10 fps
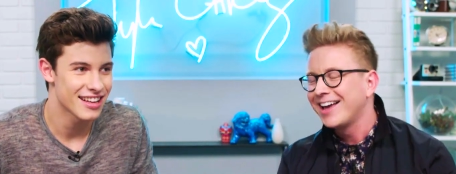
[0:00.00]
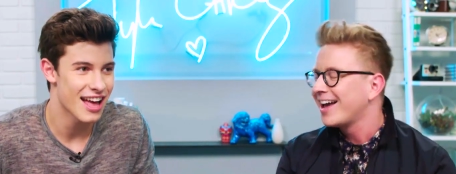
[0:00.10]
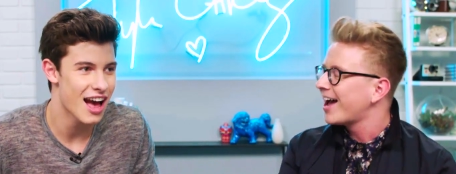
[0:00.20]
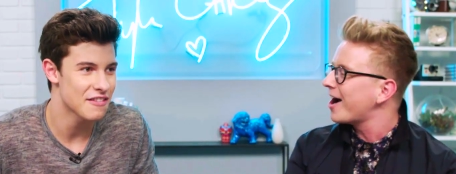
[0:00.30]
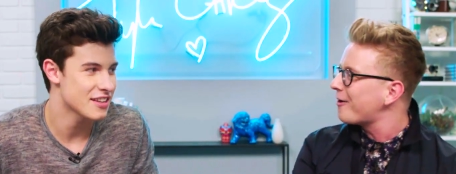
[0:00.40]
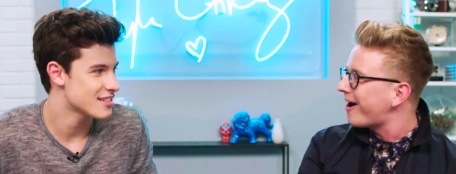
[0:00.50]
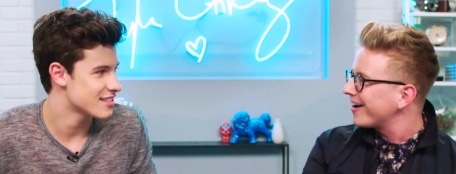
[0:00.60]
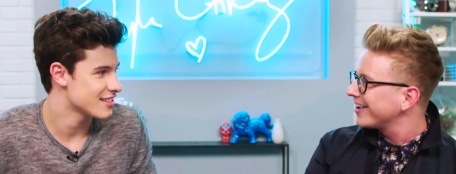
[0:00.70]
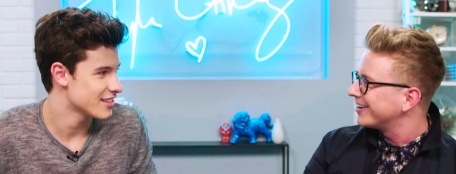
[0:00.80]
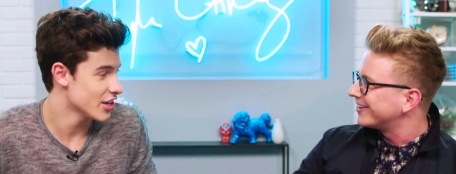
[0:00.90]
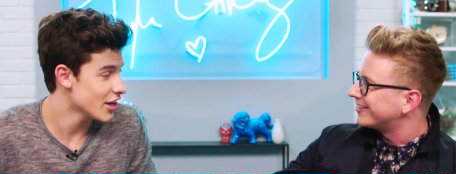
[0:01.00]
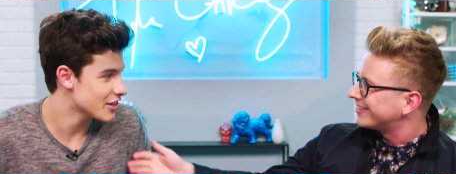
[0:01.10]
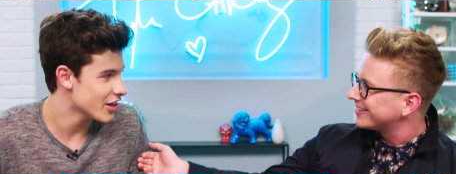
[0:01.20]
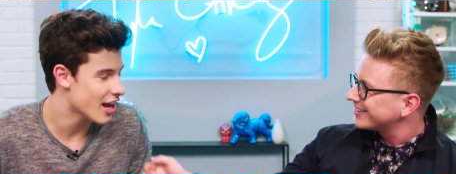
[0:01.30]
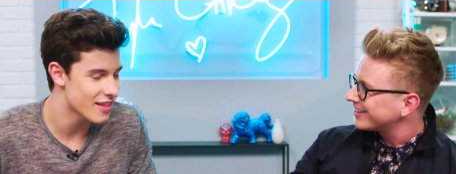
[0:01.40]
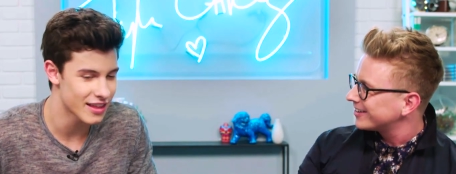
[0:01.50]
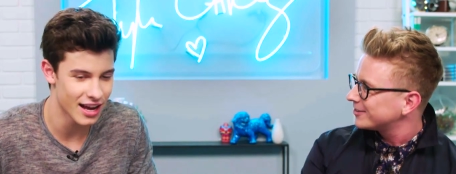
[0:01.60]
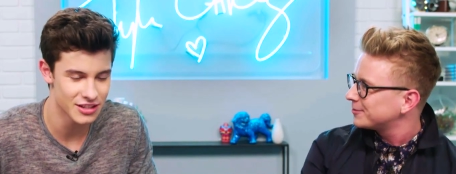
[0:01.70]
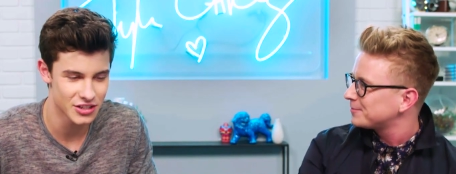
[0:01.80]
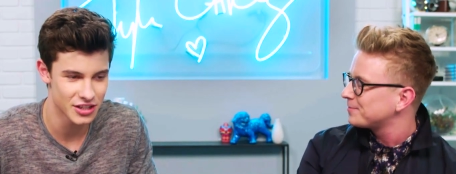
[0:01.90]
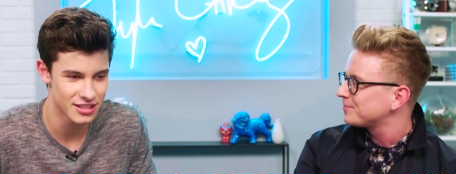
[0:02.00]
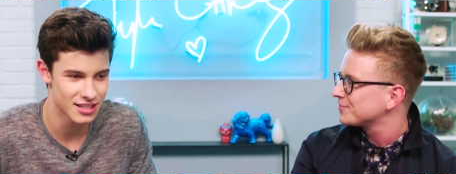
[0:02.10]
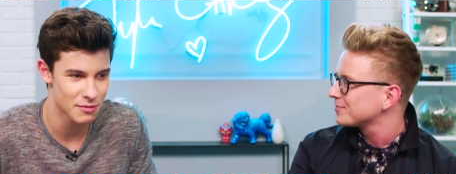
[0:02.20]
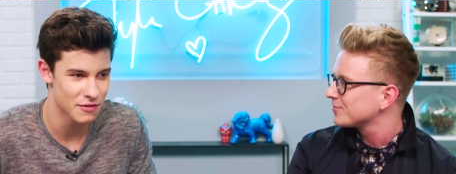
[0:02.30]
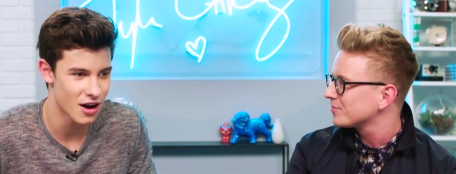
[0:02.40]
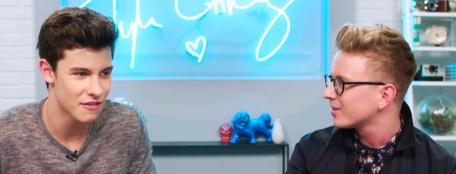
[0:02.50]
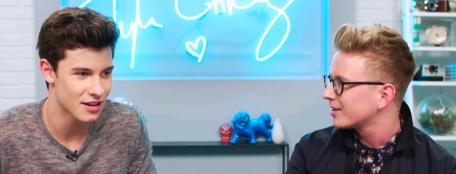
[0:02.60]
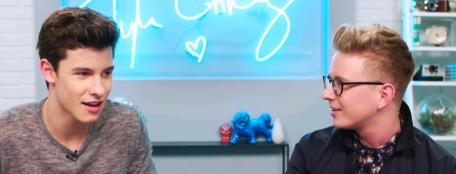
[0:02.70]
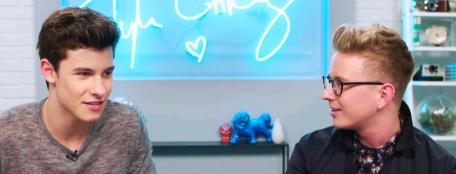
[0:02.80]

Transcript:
Speaker 1: How are you? Good, good. I think I just took a sip of coffee and I